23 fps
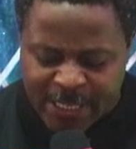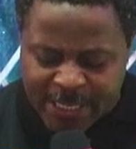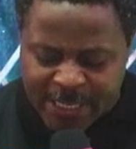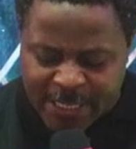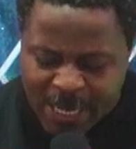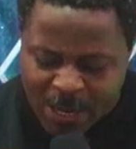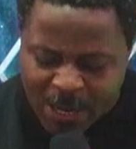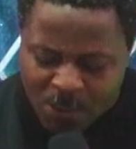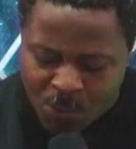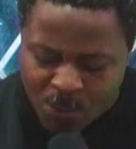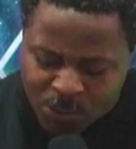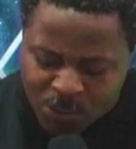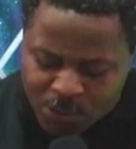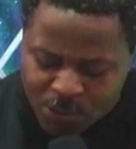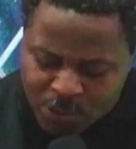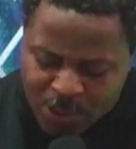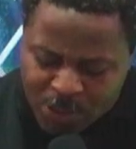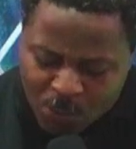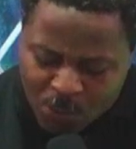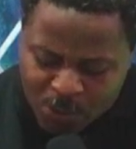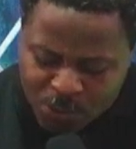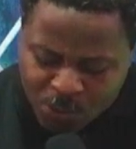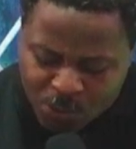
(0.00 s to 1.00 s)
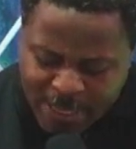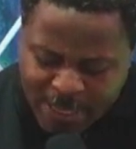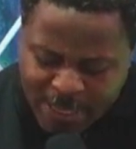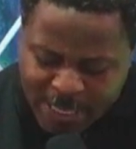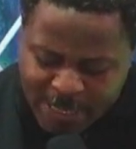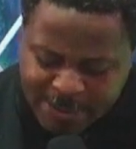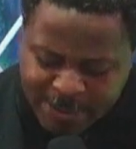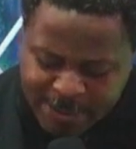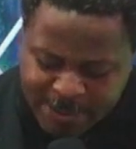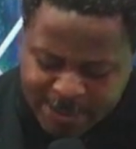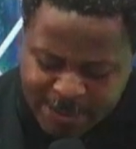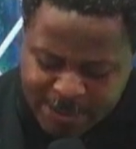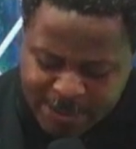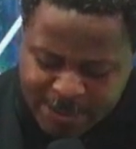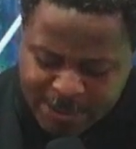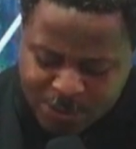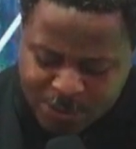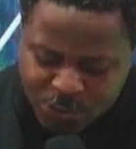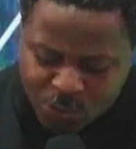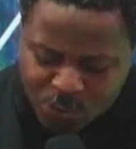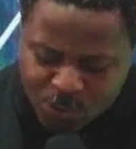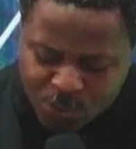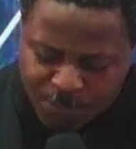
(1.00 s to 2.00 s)
I want, I want to get it in this
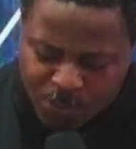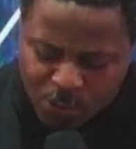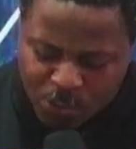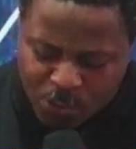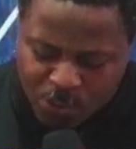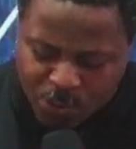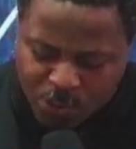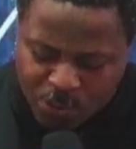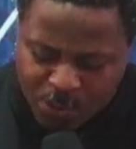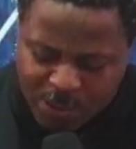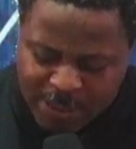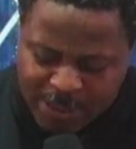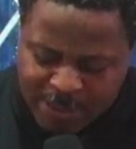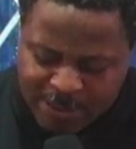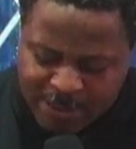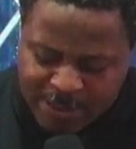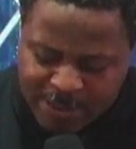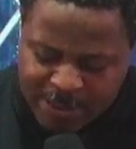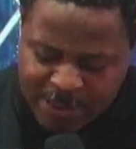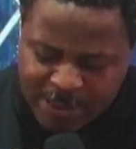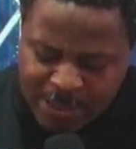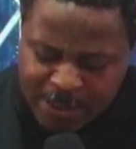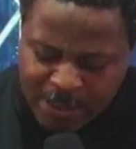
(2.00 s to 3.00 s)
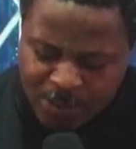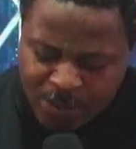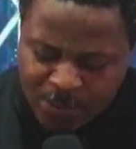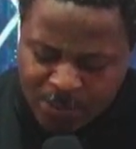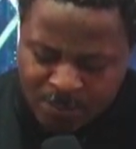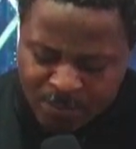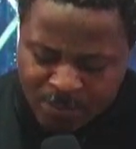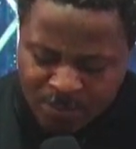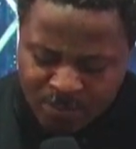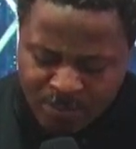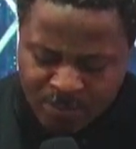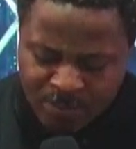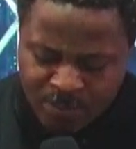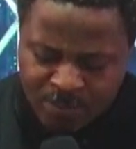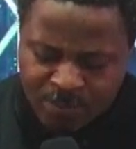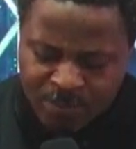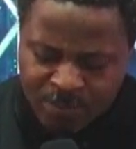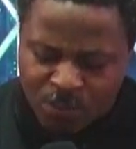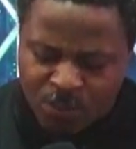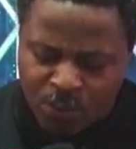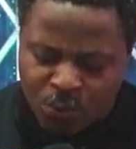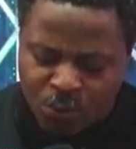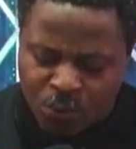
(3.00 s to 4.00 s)
scripture so that
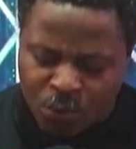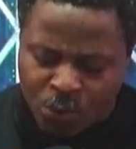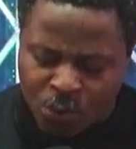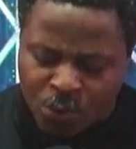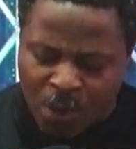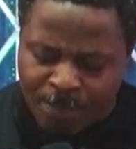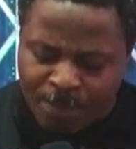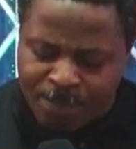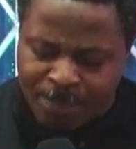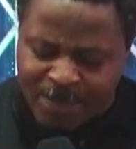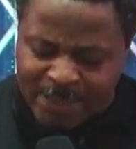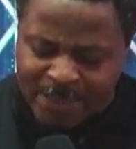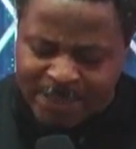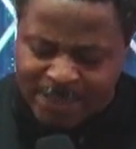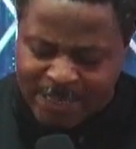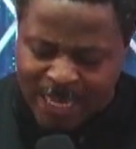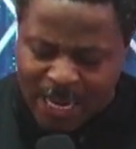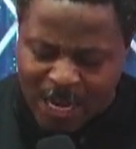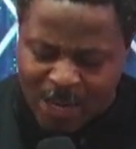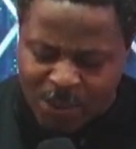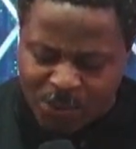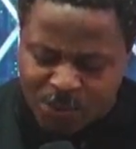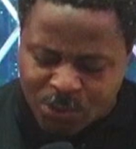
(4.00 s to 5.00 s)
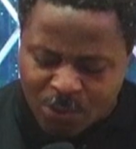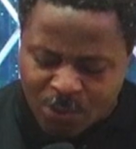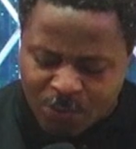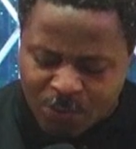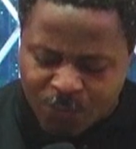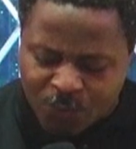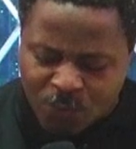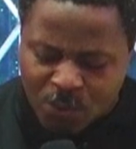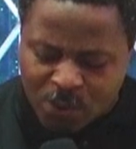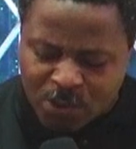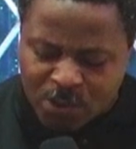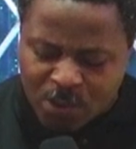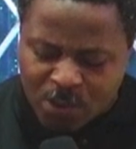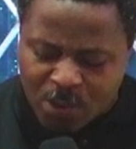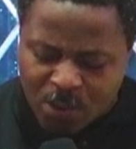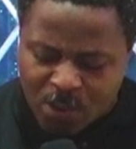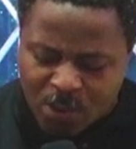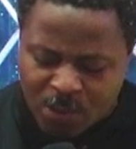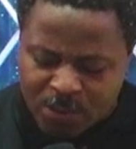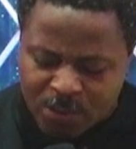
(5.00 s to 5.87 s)
you don't miss out of what God